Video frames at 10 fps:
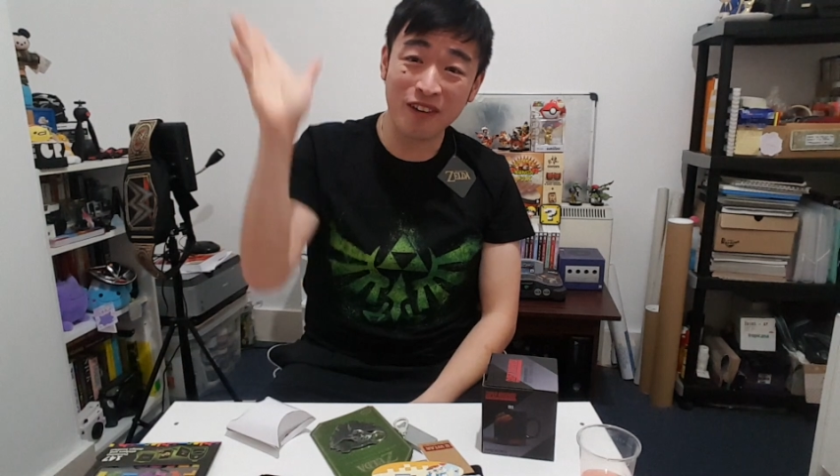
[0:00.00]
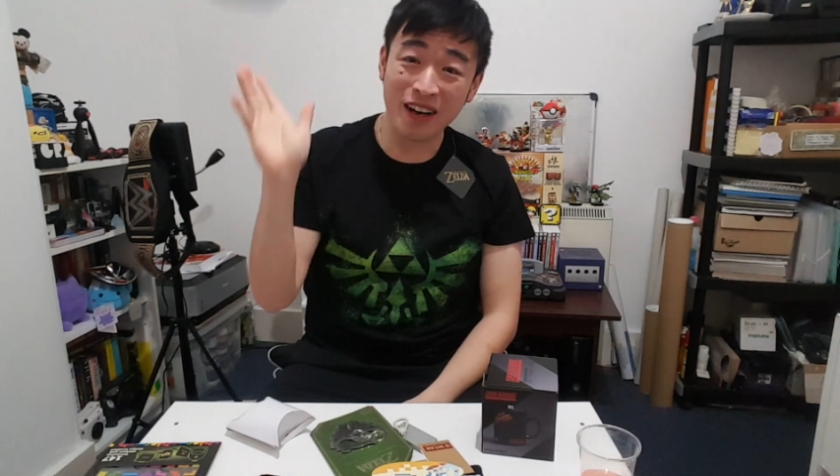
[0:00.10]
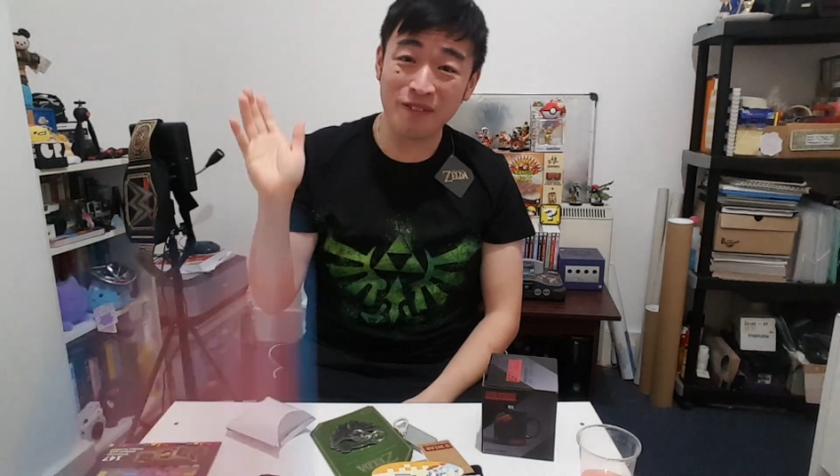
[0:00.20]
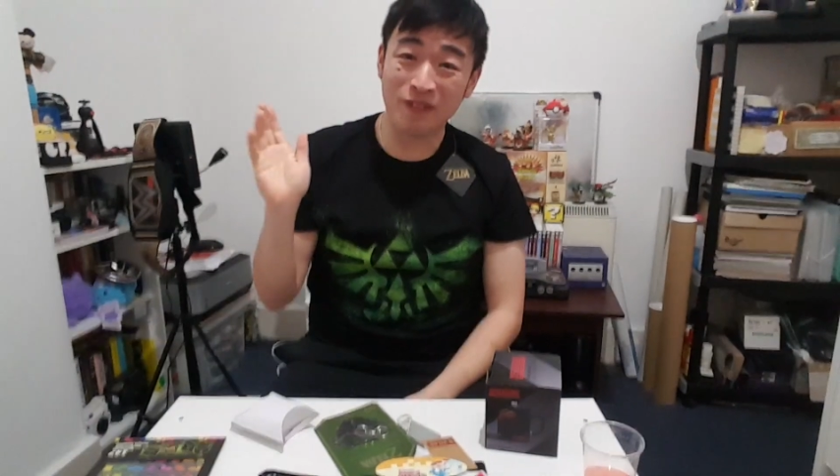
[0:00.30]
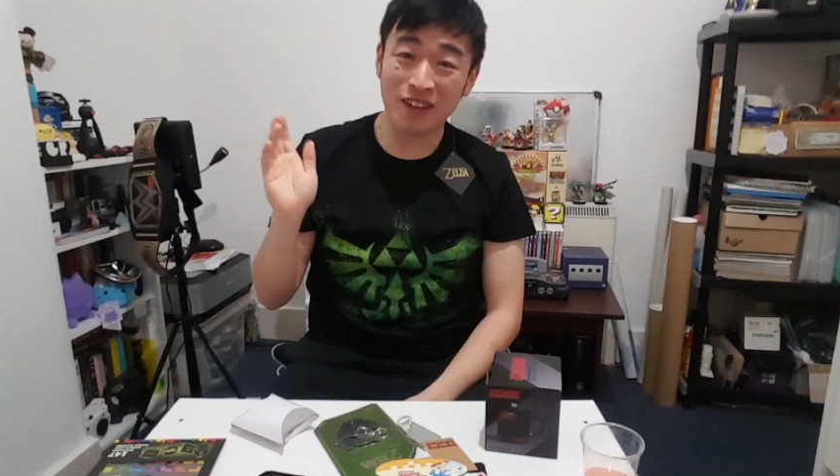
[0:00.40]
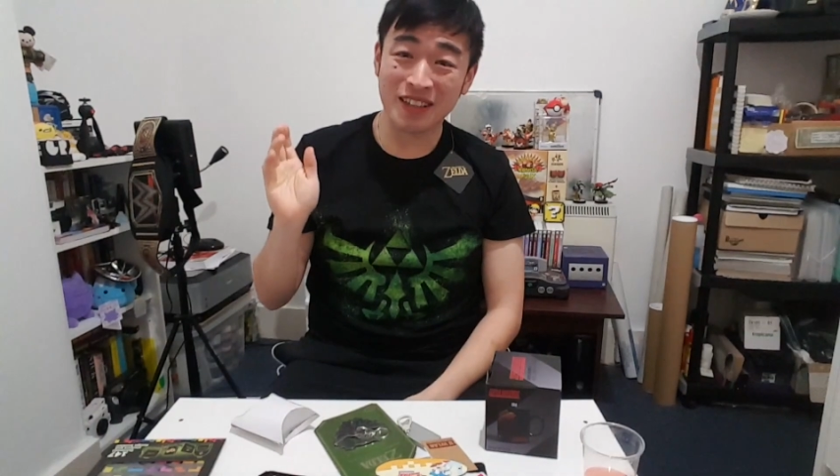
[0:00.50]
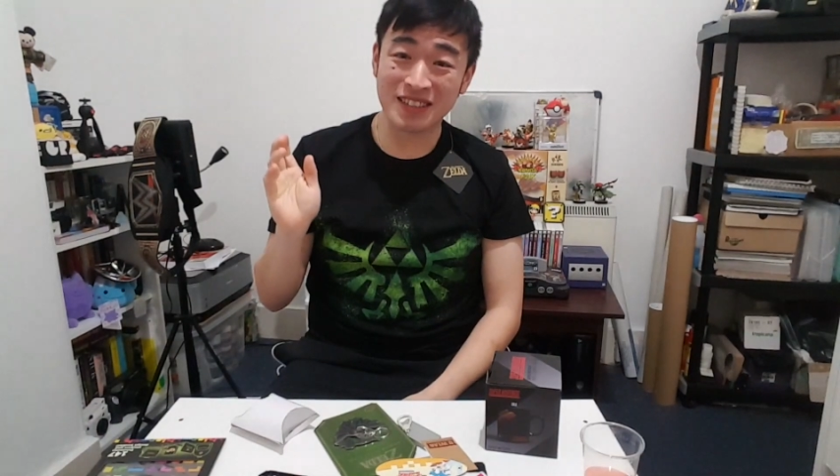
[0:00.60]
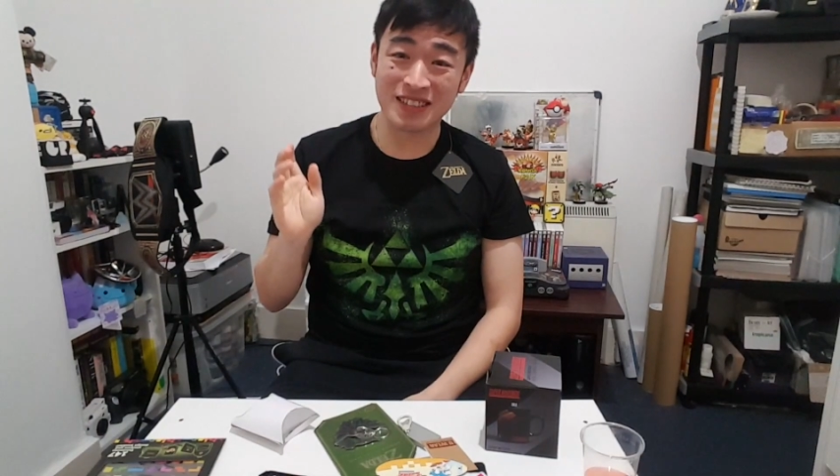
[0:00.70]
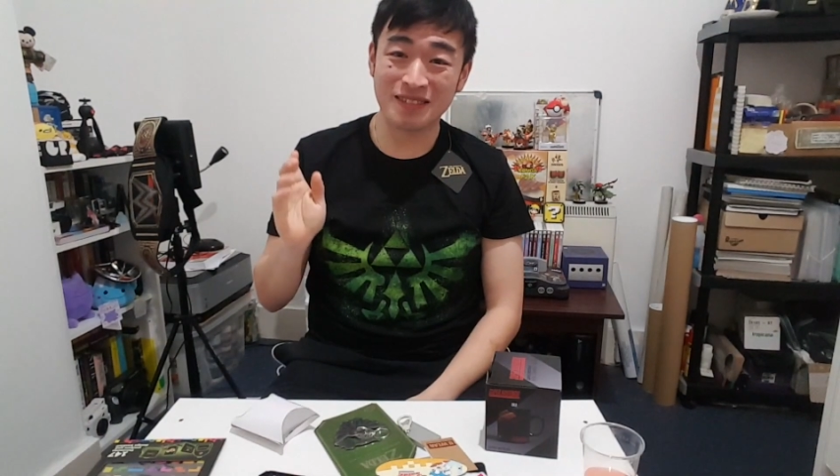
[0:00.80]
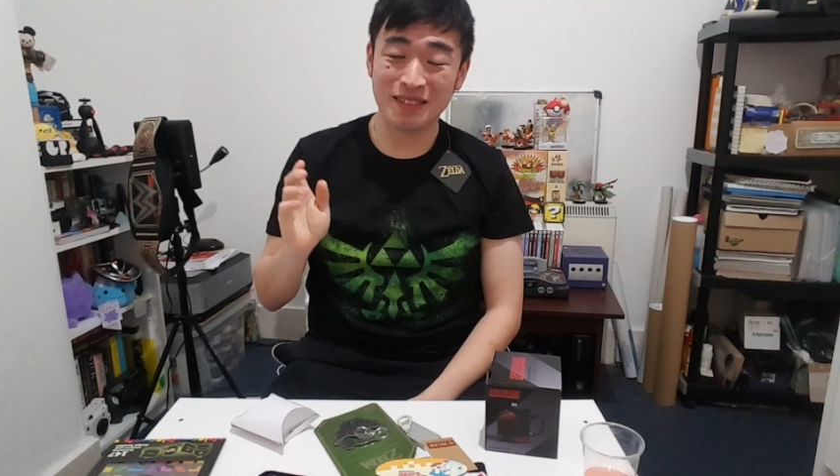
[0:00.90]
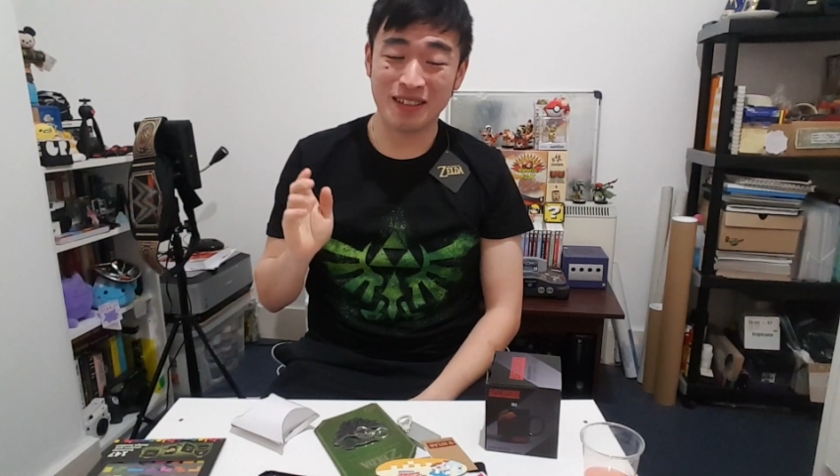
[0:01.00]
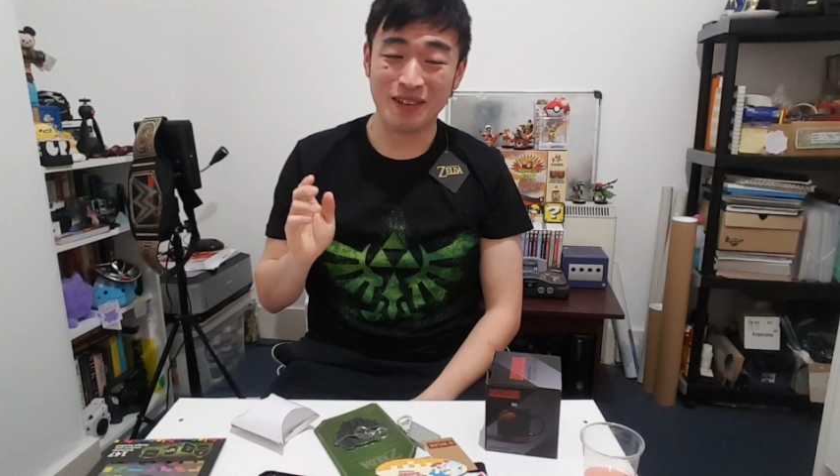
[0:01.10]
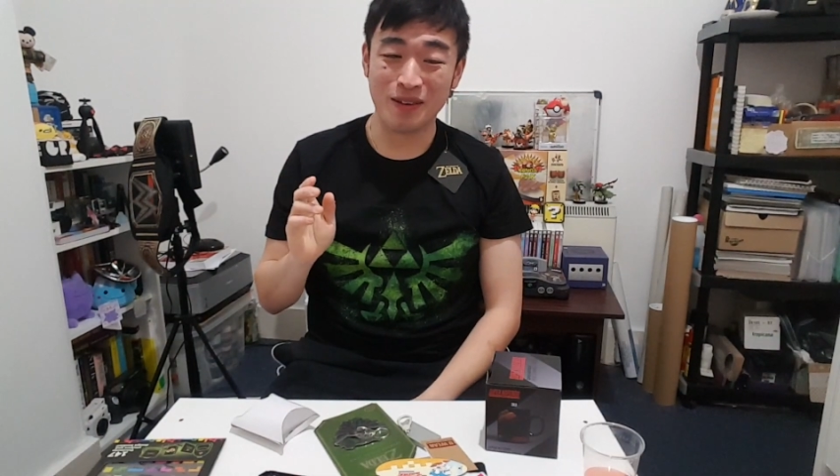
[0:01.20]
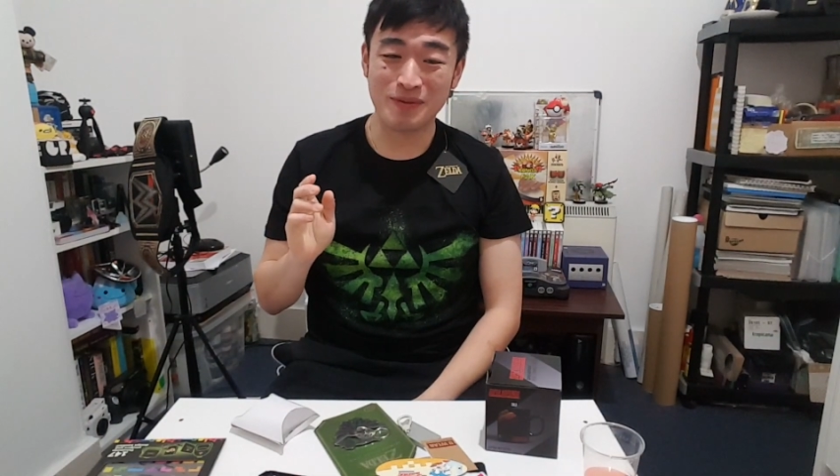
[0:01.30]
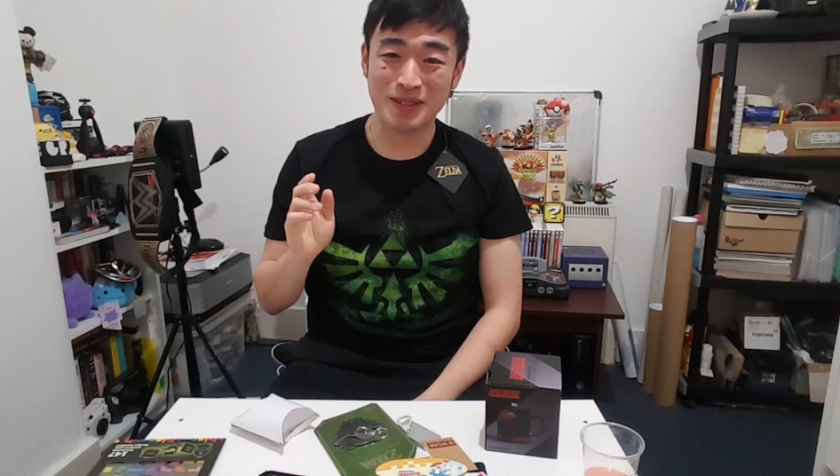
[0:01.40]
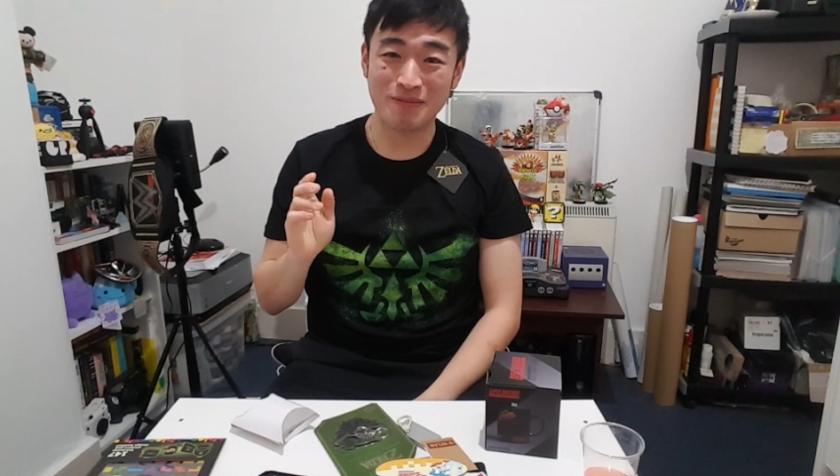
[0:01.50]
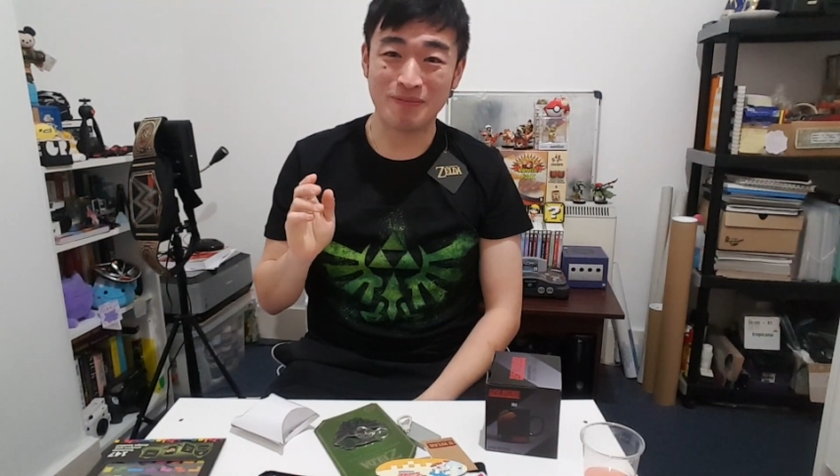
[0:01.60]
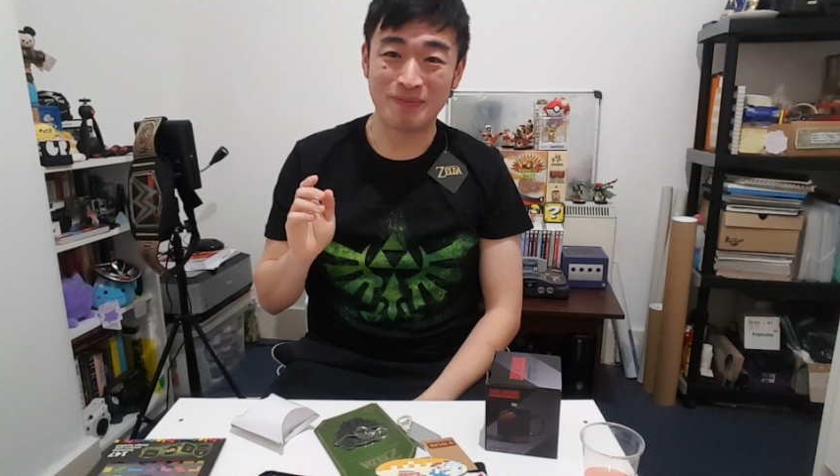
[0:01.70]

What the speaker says: Oh yeah, James. Oops.